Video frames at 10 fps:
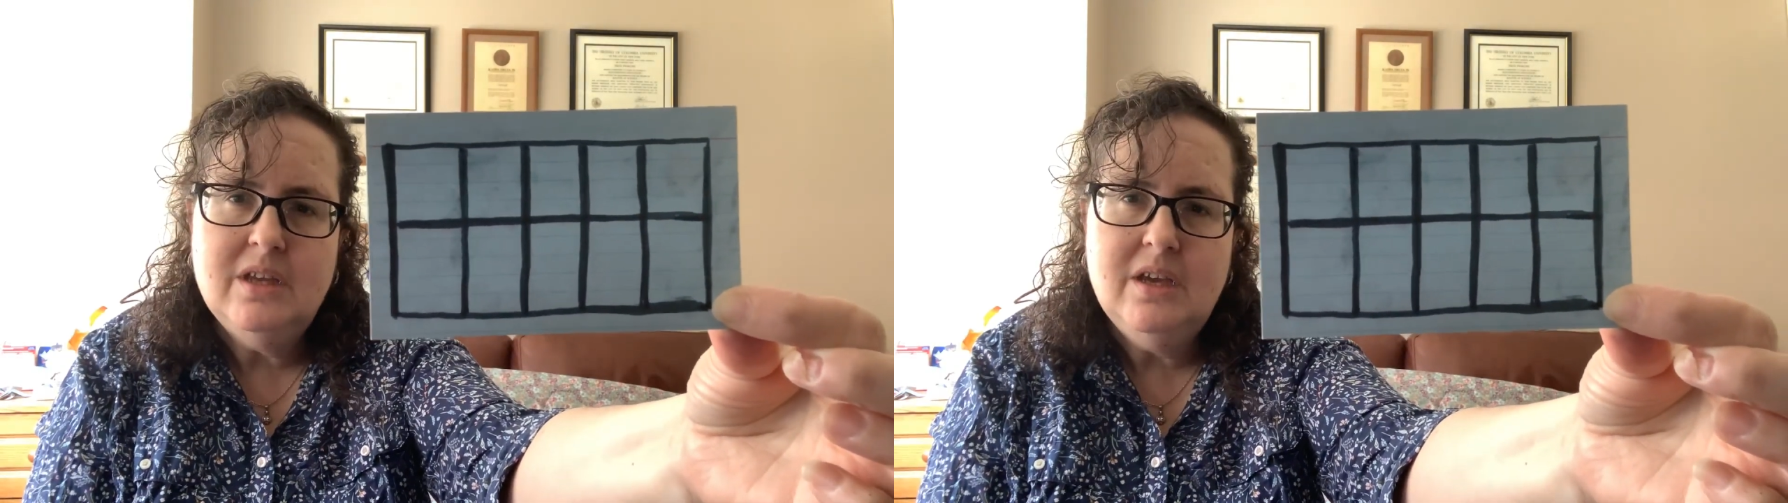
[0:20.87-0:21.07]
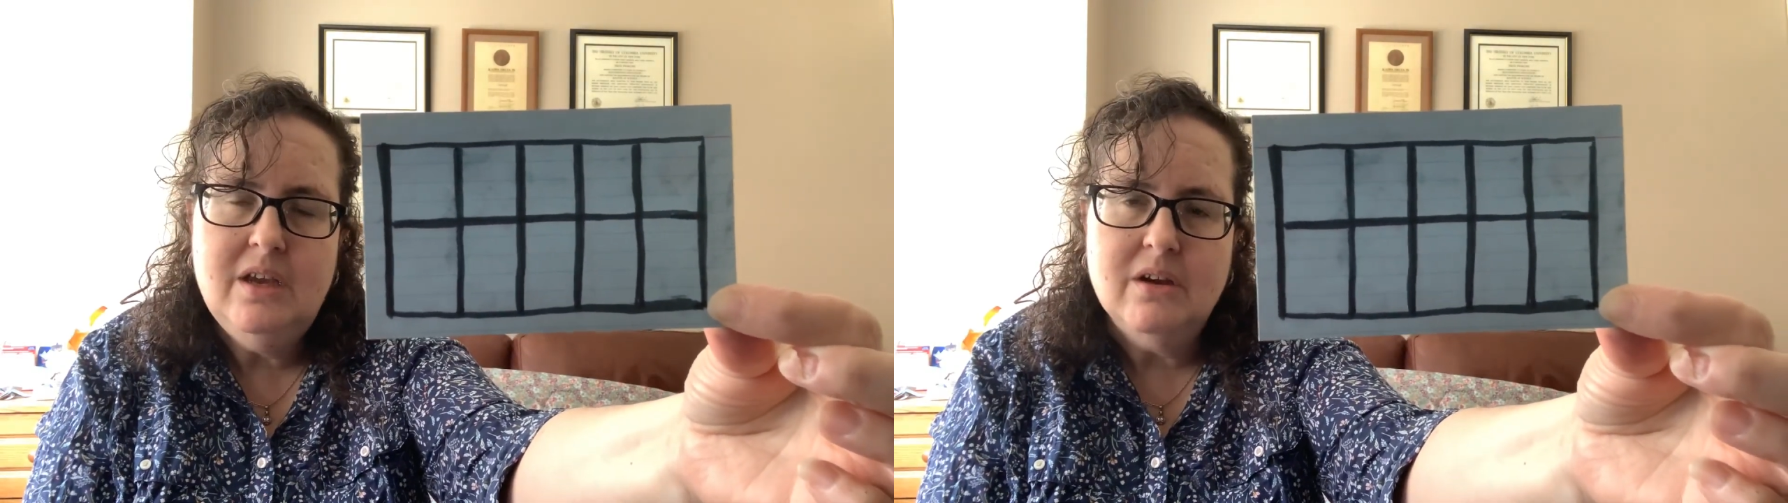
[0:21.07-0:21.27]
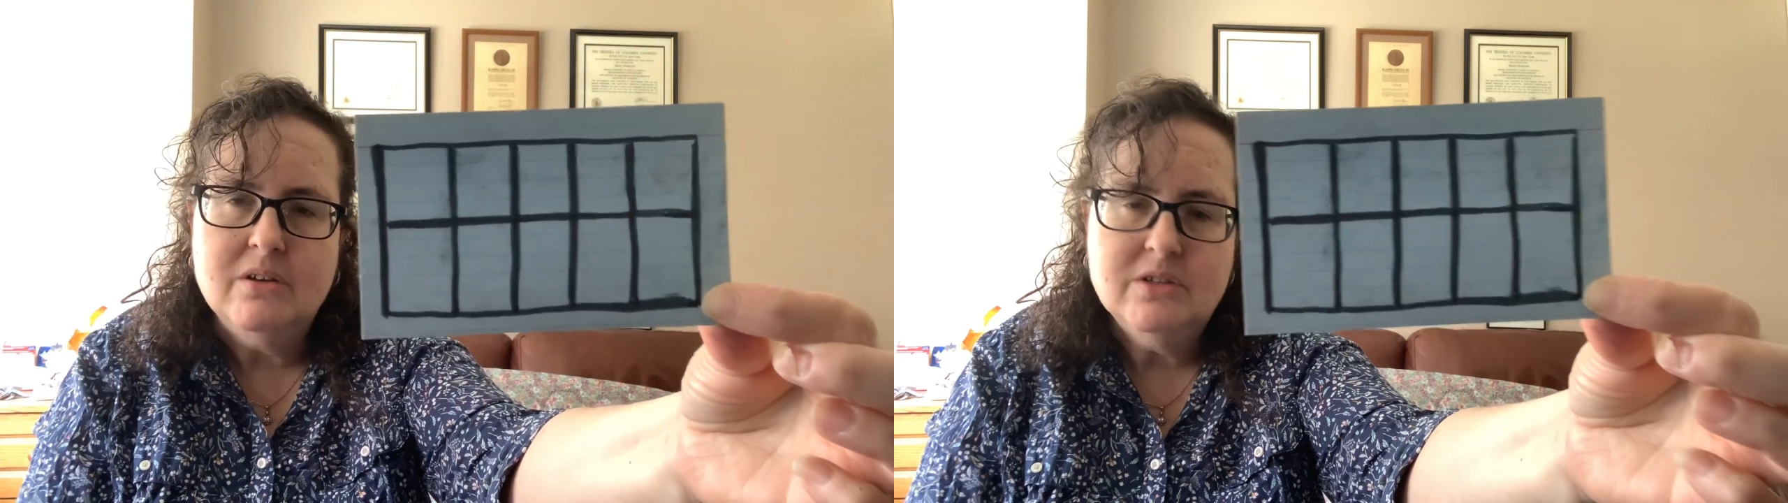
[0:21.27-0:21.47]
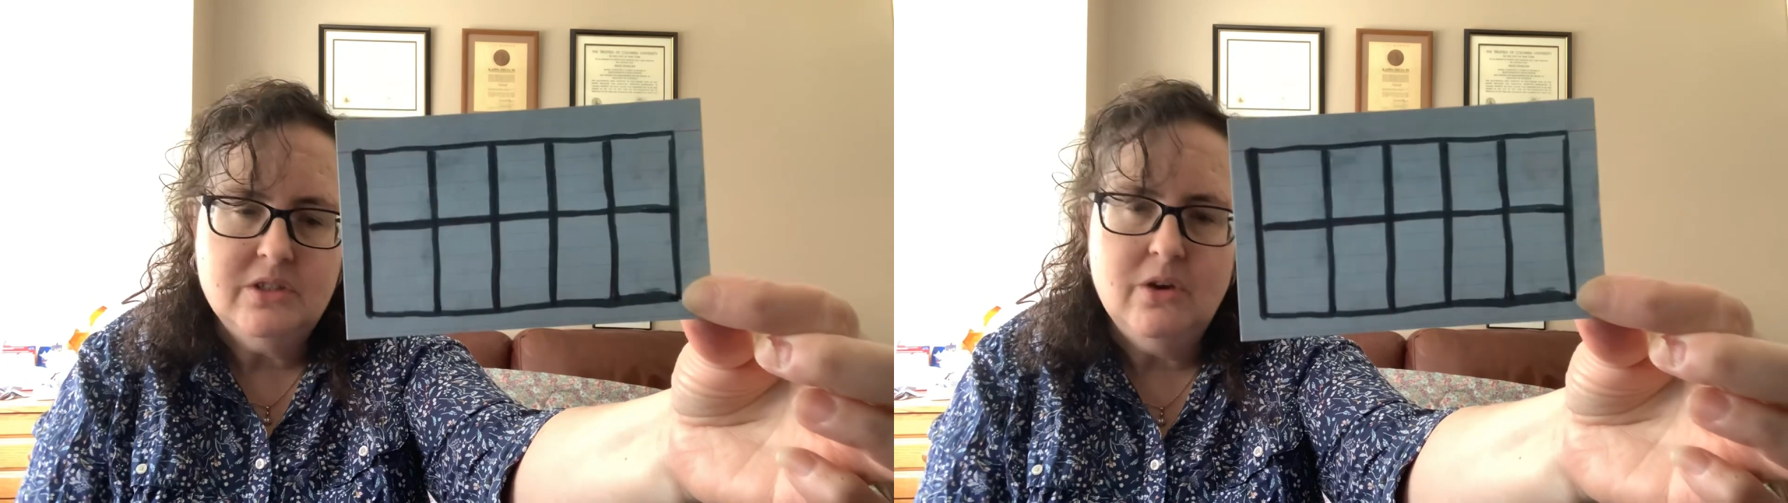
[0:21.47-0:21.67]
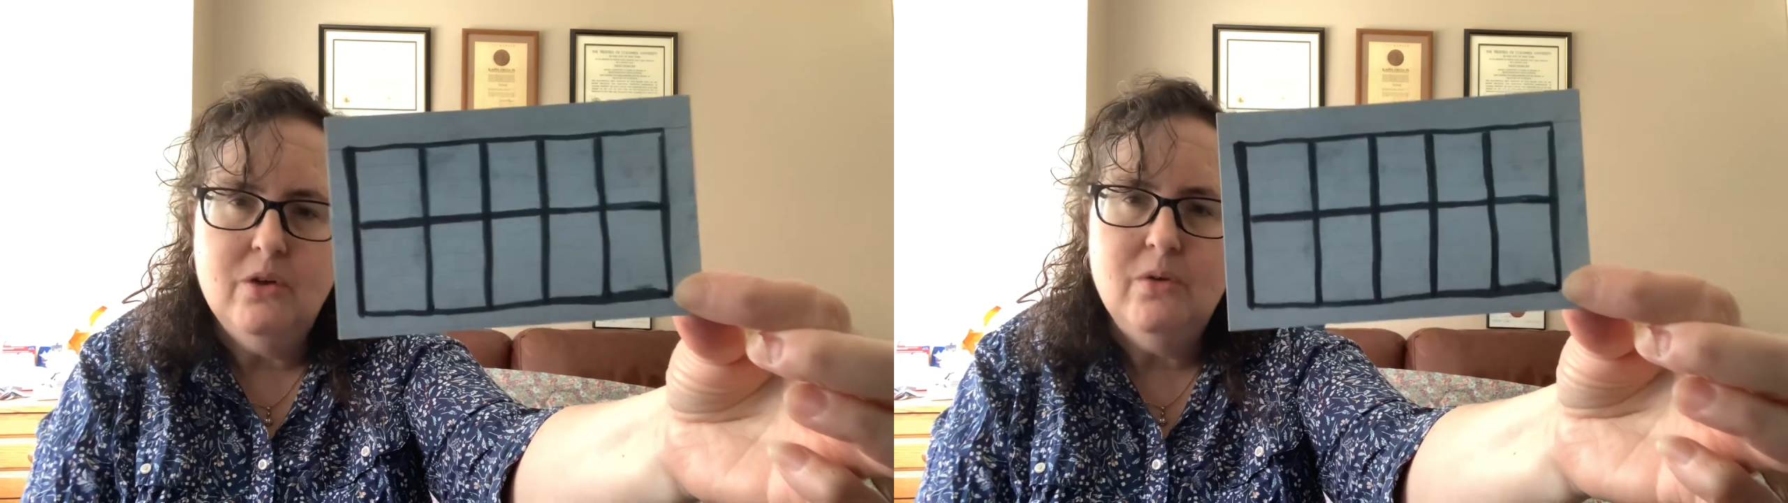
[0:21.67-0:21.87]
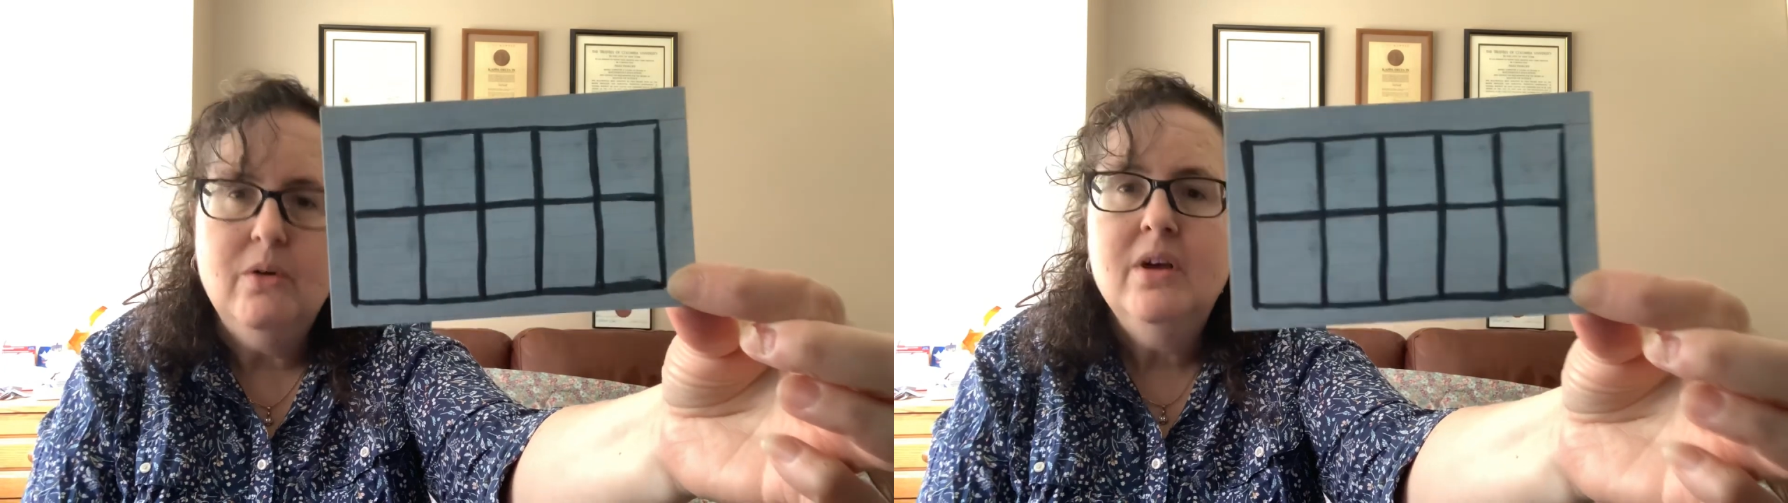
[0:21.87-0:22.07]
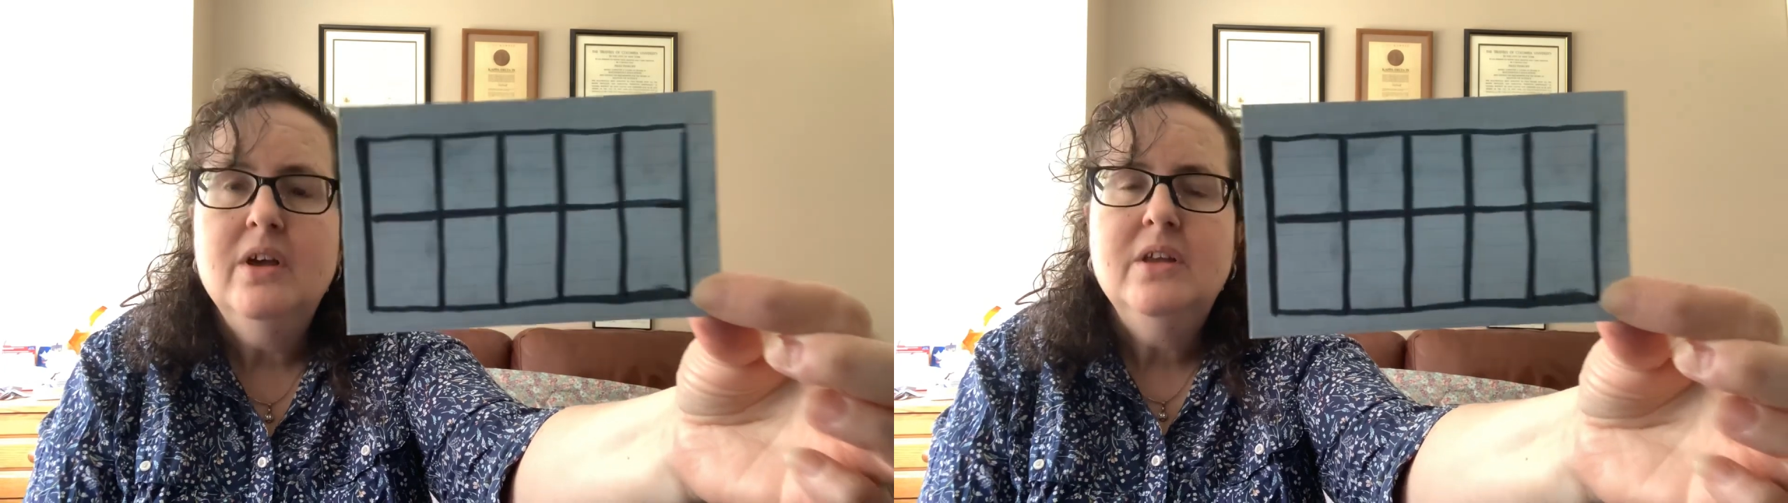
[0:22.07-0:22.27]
here, so